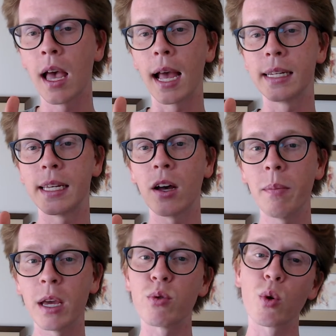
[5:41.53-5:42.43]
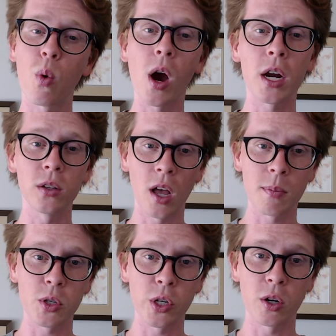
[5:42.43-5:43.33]
"Until Maine required
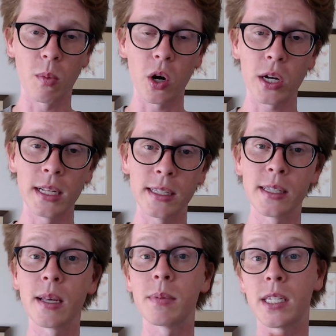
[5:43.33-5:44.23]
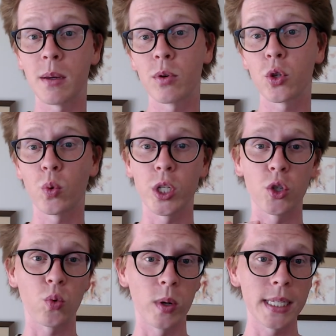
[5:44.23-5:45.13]
lobster gear markings in September
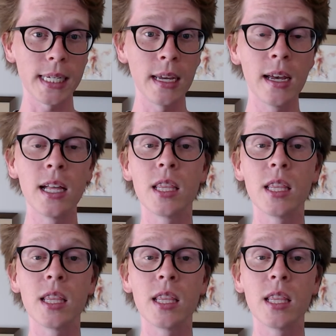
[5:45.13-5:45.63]
2020,